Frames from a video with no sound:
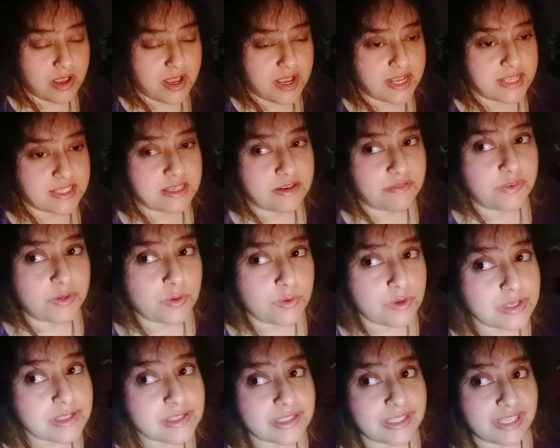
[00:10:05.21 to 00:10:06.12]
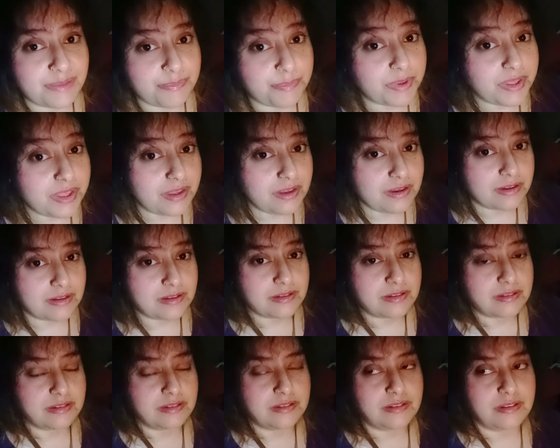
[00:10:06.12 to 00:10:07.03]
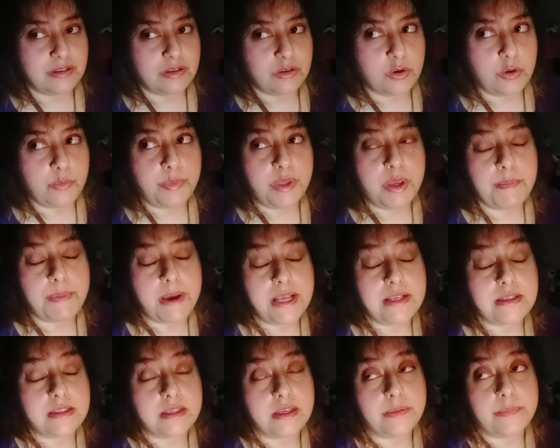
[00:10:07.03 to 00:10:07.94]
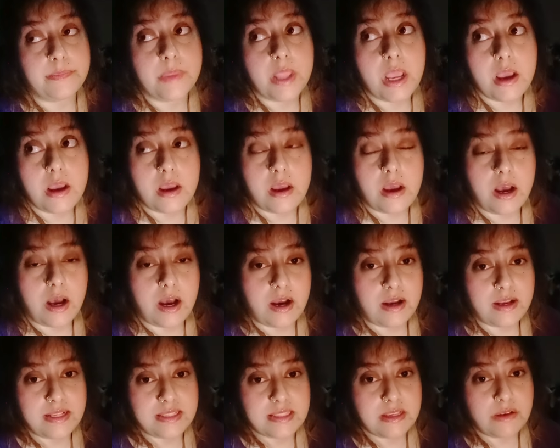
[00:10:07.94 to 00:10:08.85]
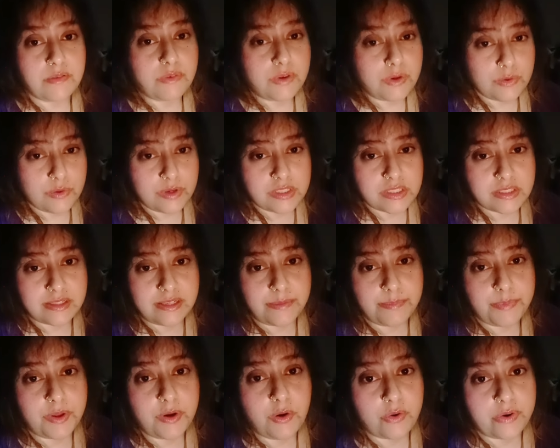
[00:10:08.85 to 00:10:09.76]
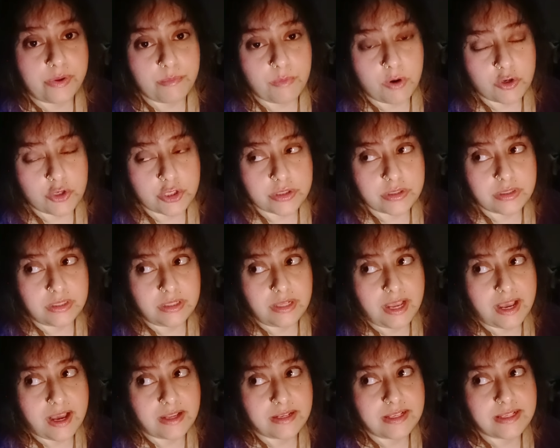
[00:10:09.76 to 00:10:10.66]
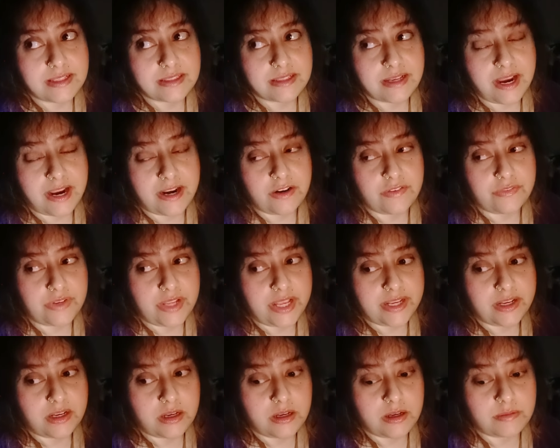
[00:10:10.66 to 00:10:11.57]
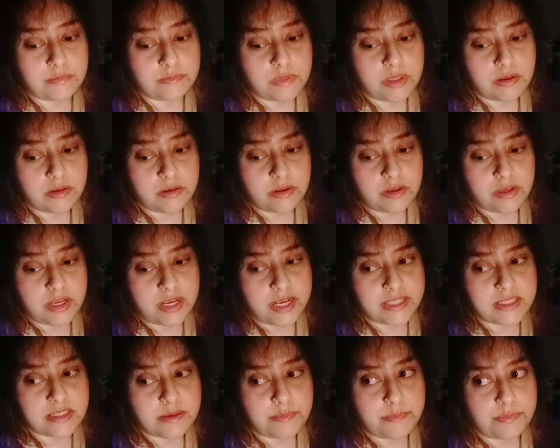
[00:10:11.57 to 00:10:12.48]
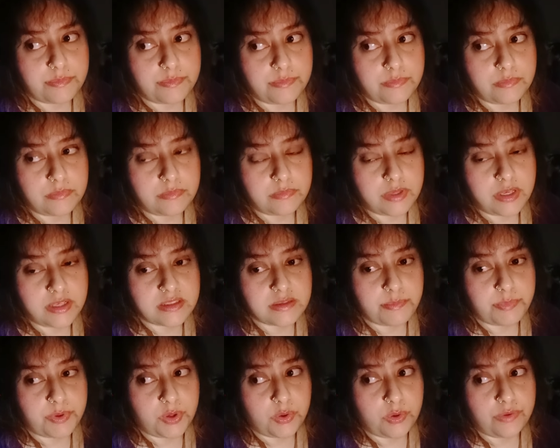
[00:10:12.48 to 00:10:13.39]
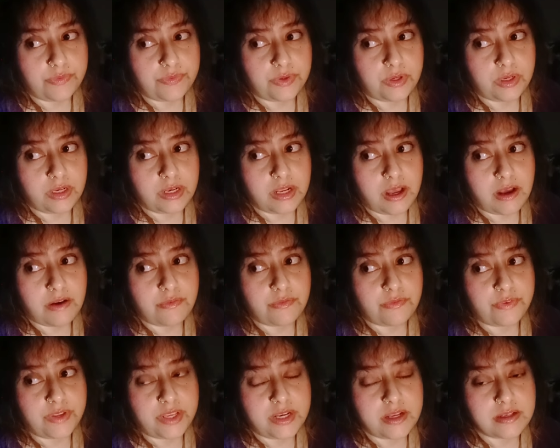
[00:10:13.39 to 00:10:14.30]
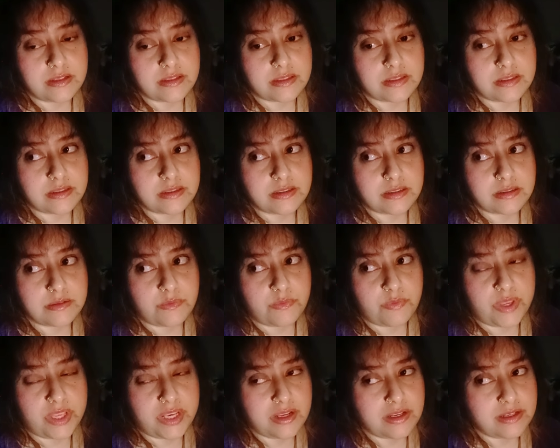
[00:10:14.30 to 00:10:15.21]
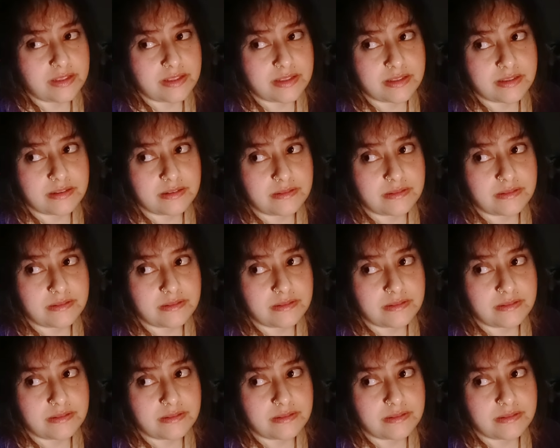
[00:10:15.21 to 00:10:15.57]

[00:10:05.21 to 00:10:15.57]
It's someone who is sleepy. Could be a Piscean. It's someone who is sleepy or emotional, and it's kind of like a, it's a beautiful love, Venus.